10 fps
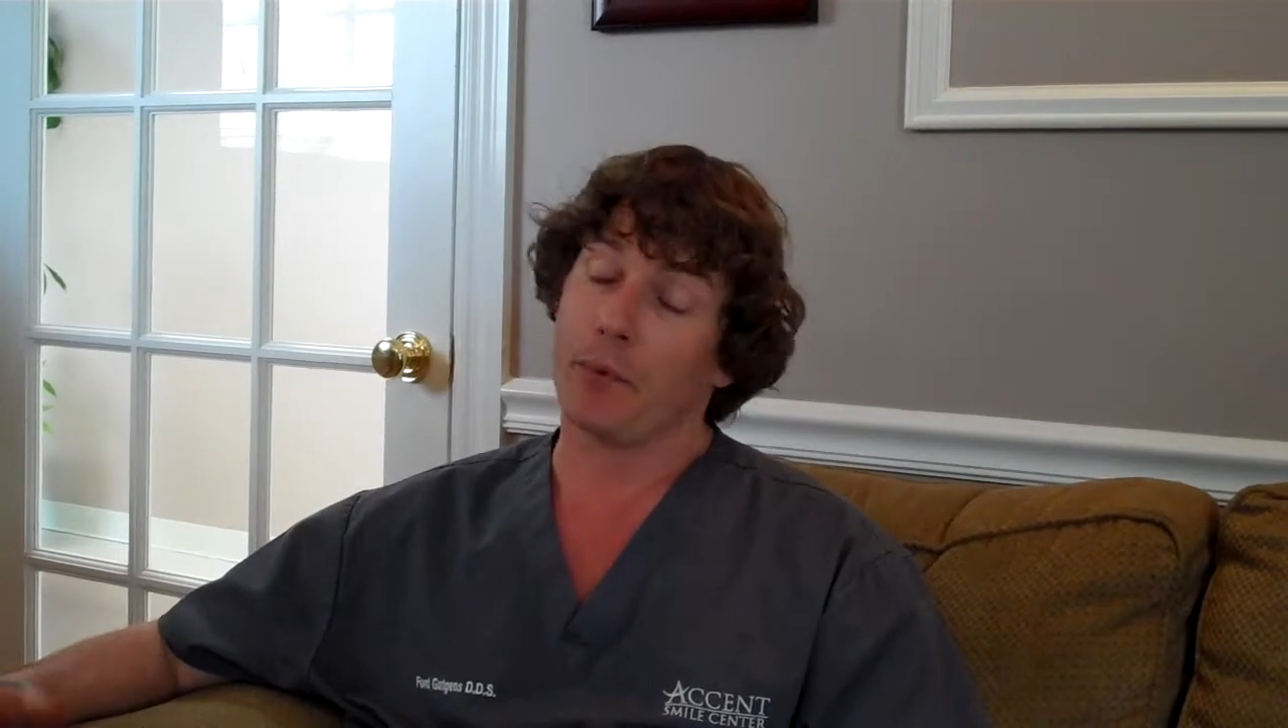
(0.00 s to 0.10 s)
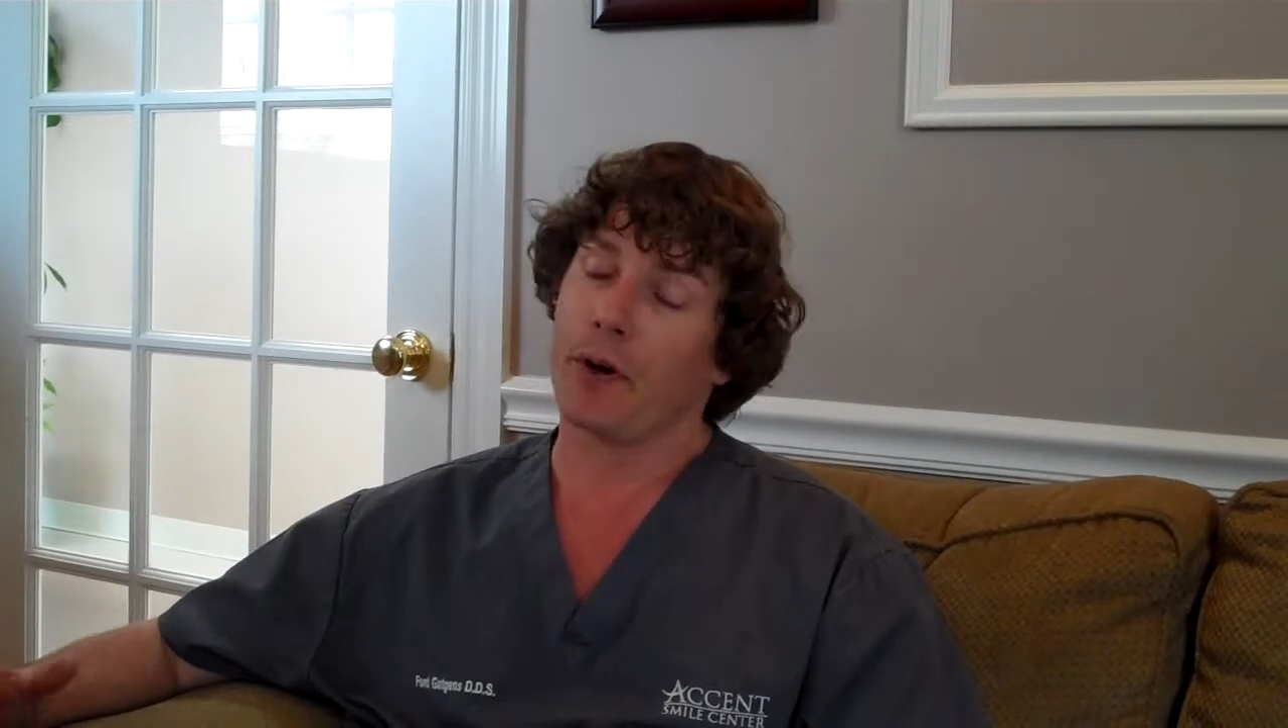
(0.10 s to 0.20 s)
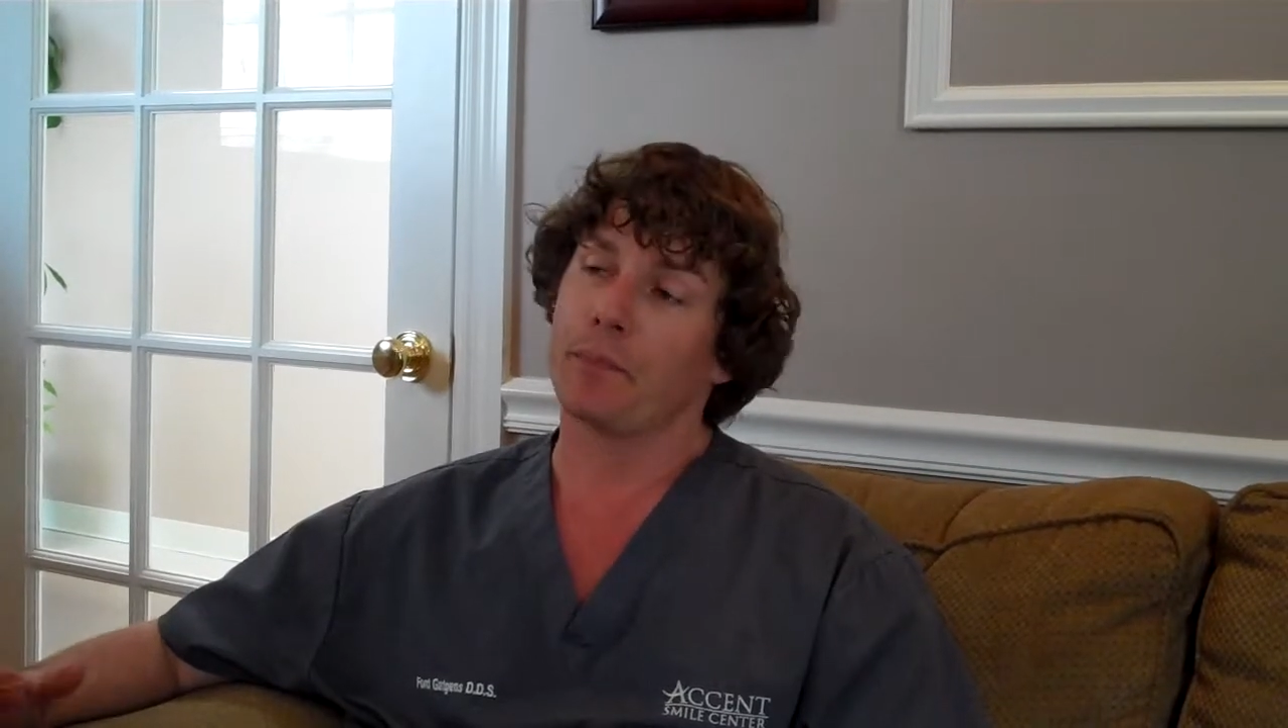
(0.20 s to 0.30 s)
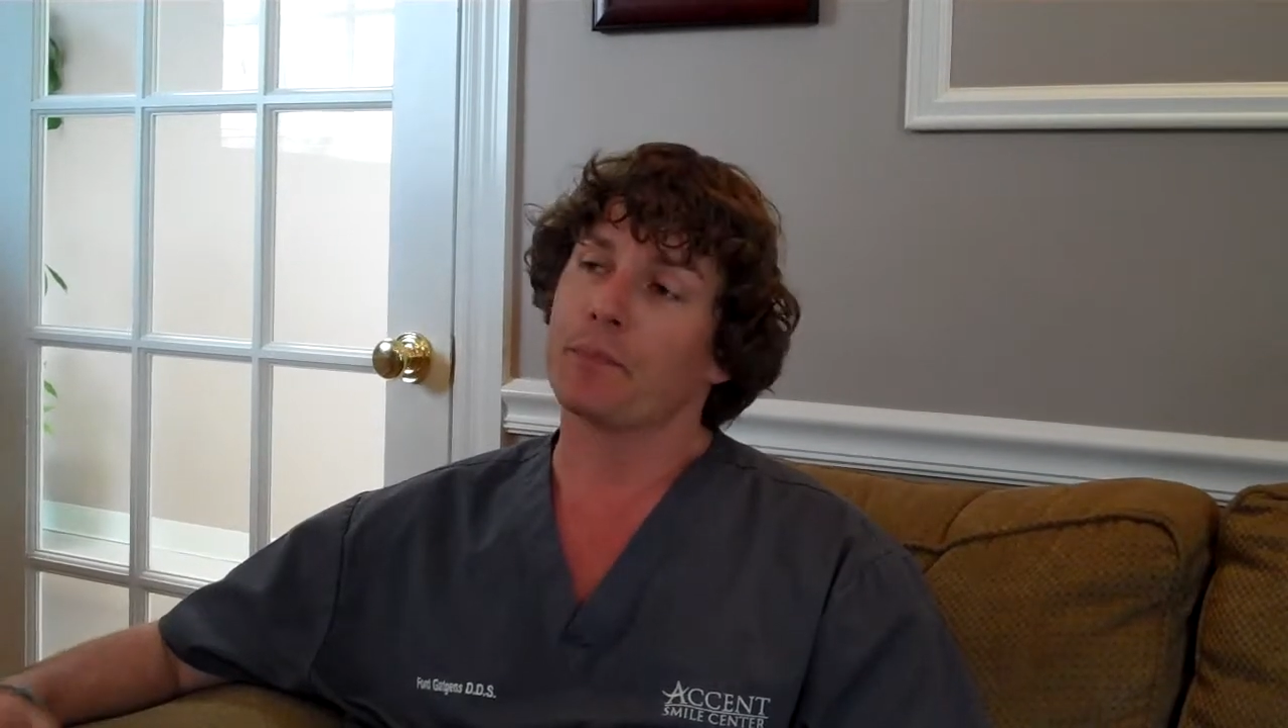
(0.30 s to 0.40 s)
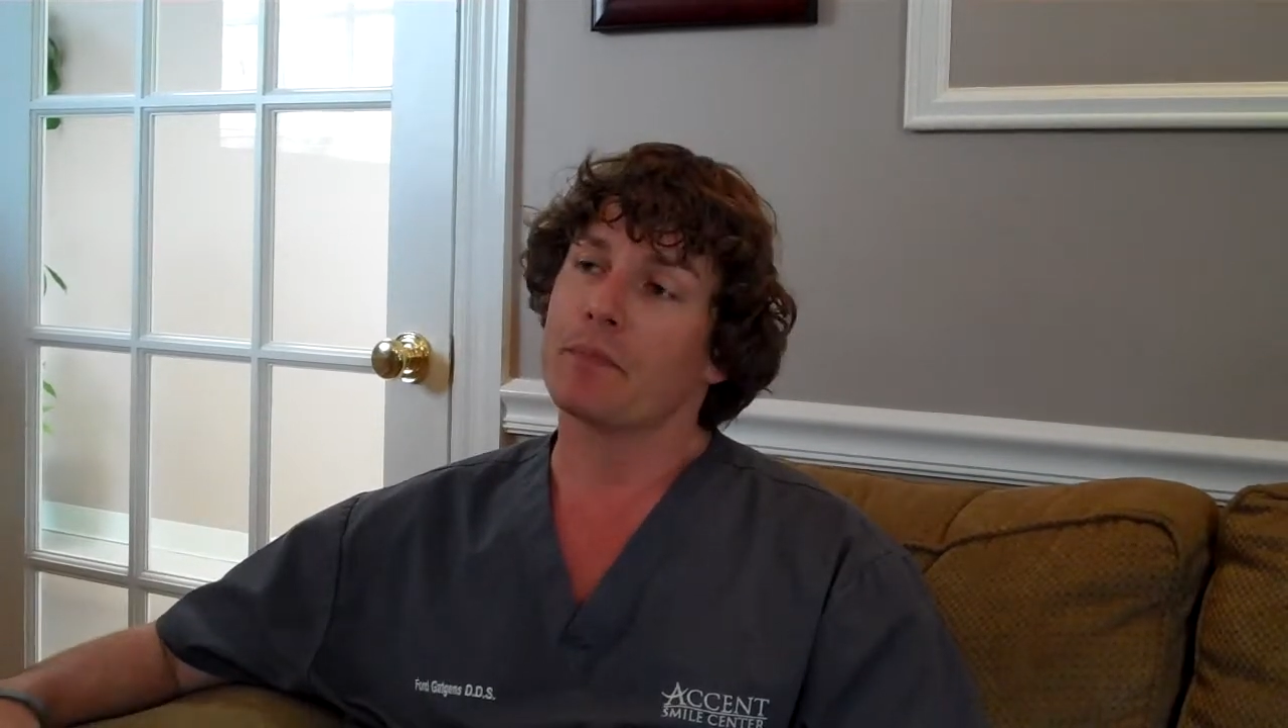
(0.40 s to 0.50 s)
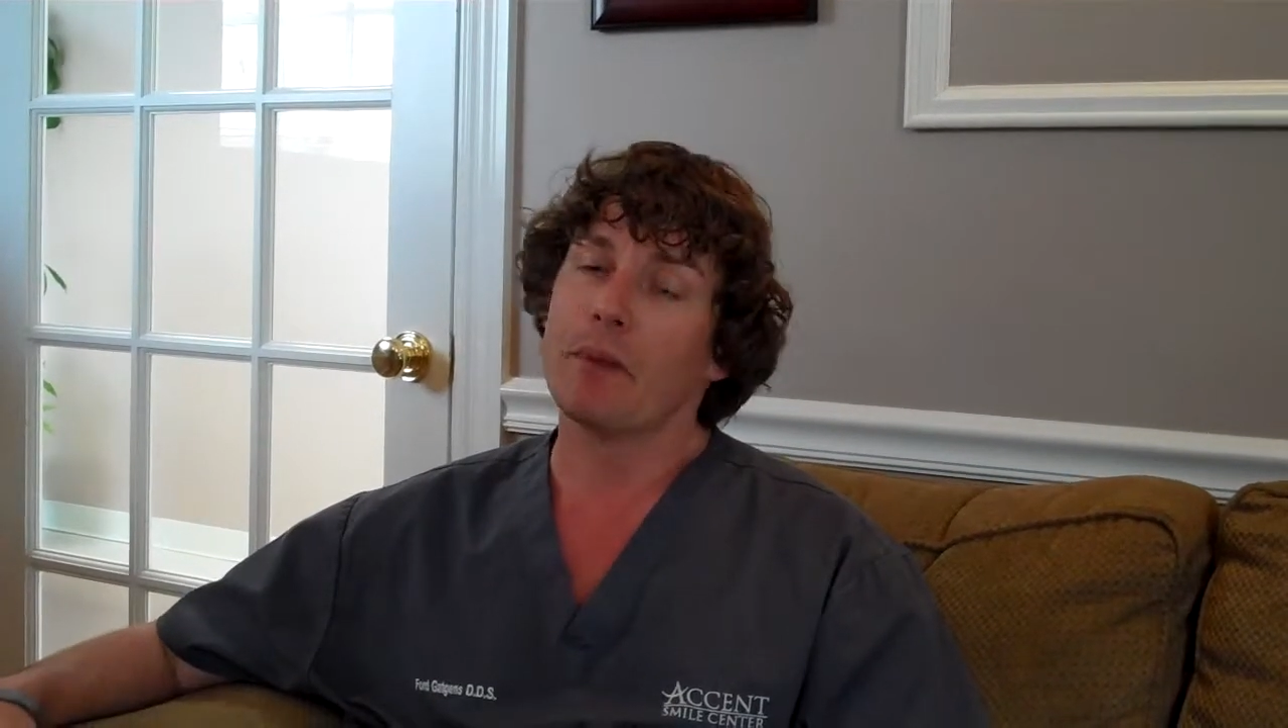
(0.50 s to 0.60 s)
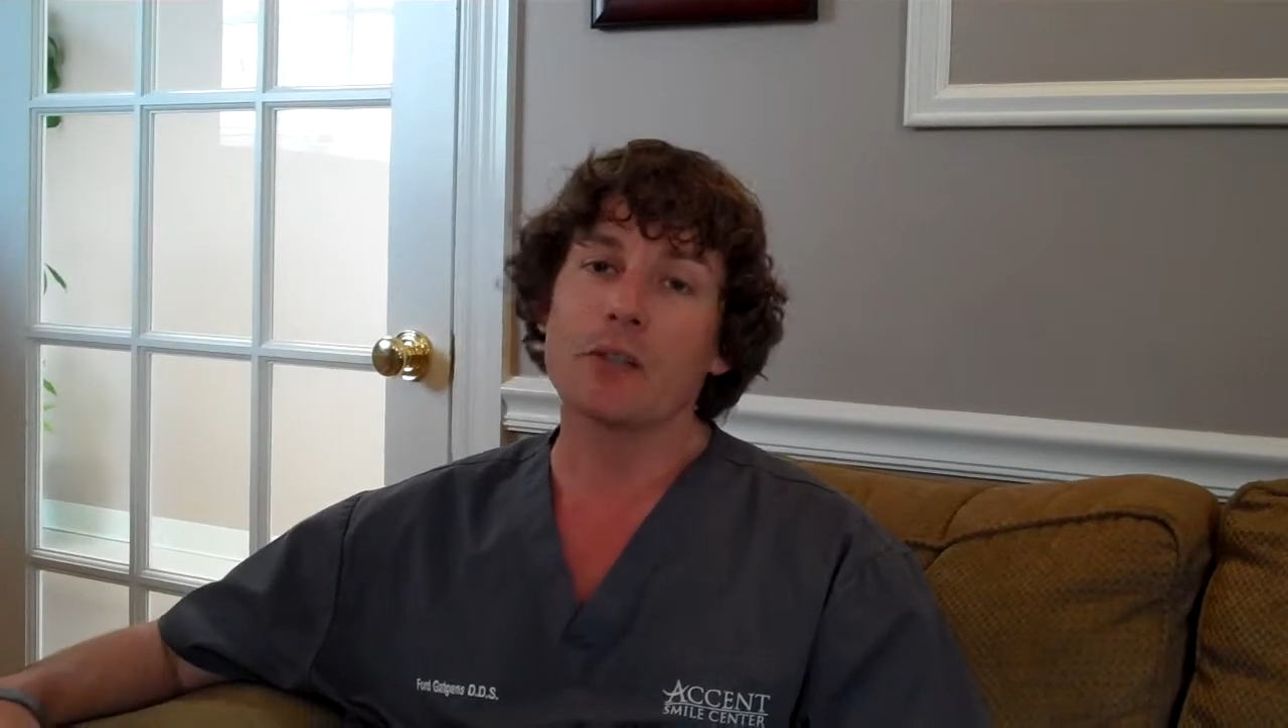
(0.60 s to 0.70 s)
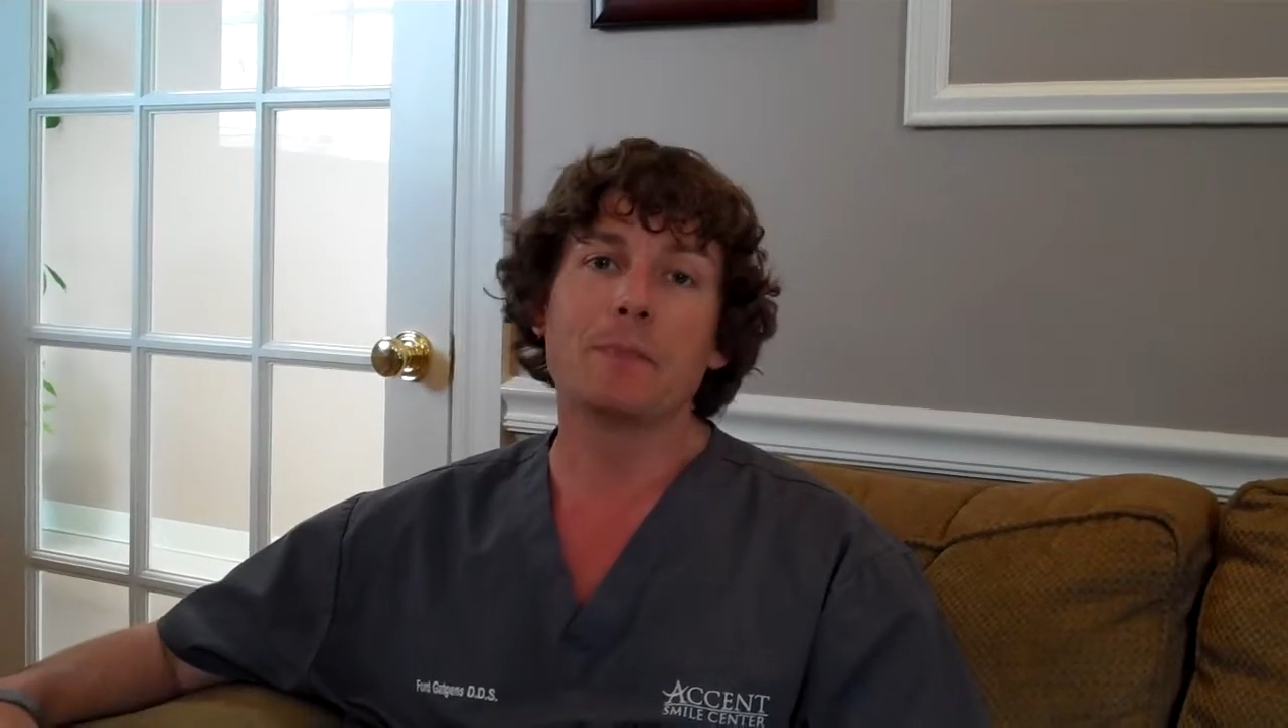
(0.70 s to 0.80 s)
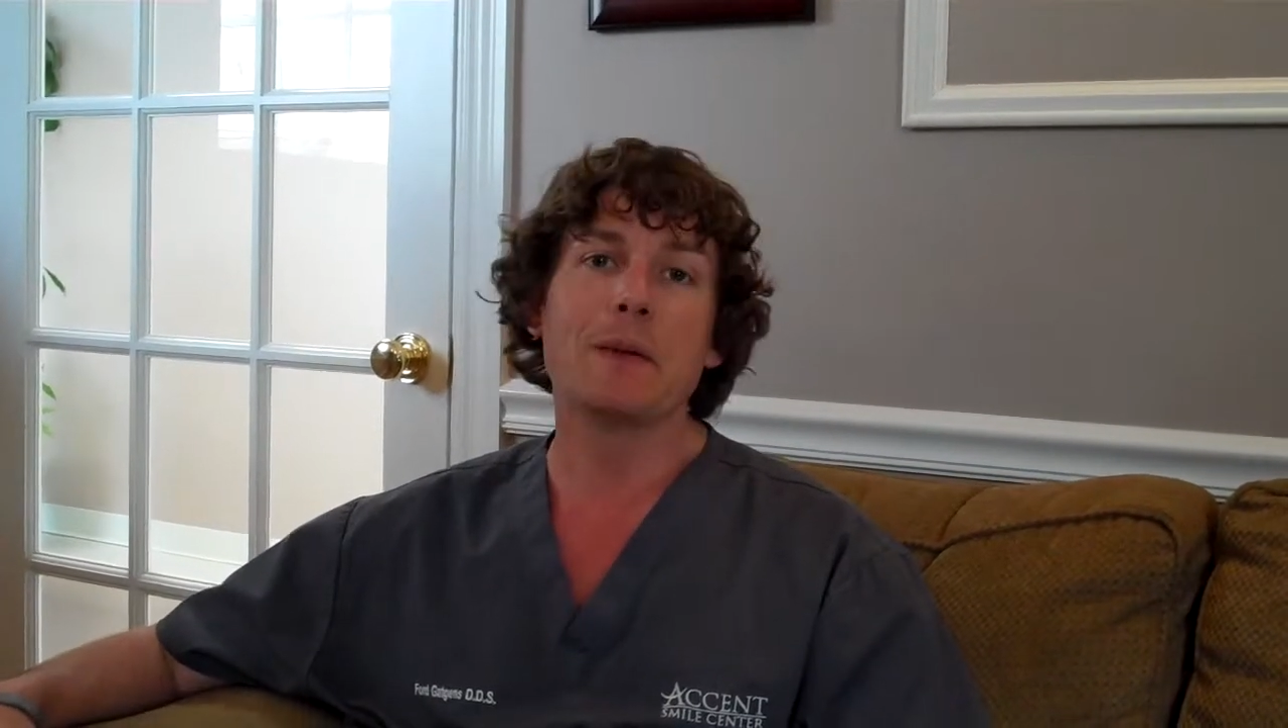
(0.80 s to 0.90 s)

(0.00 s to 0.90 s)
well, most